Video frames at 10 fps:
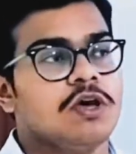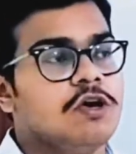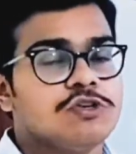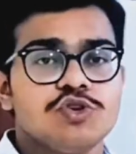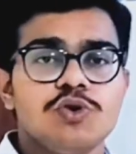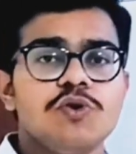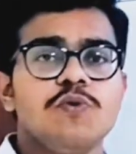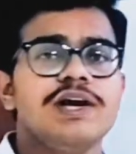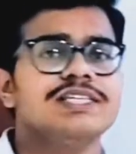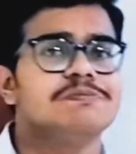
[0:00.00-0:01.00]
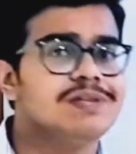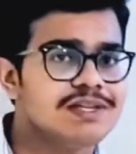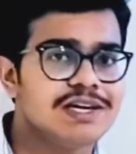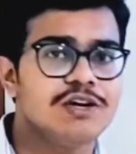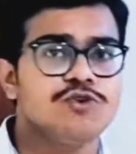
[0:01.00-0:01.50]
So what is
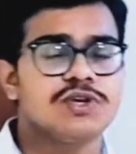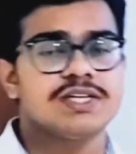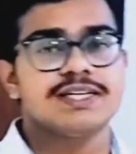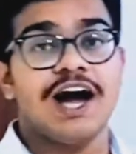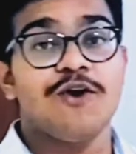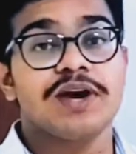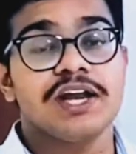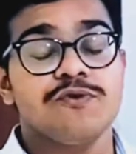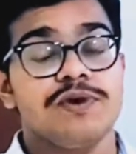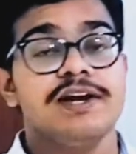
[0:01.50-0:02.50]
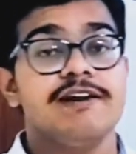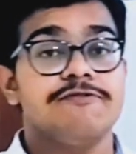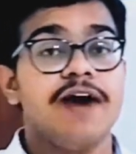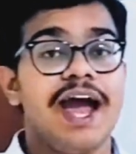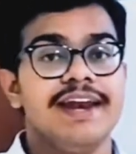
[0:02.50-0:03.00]
mineral nutrition? How can we
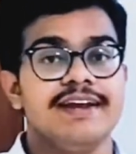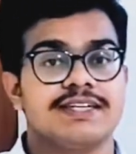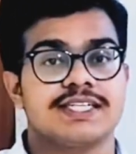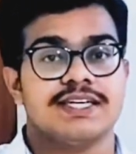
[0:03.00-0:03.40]
define it?